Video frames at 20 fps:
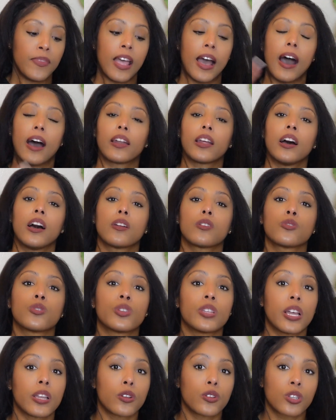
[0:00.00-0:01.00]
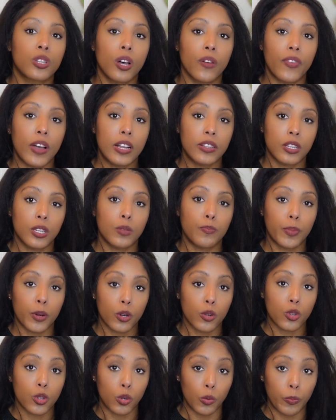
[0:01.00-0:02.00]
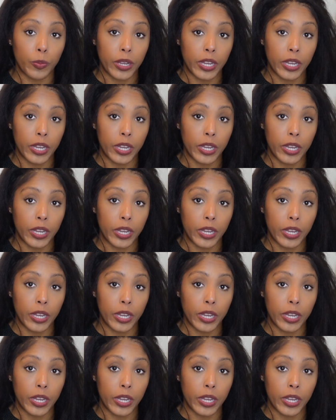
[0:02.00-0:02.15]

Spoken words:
how to understand yourself as a spiritual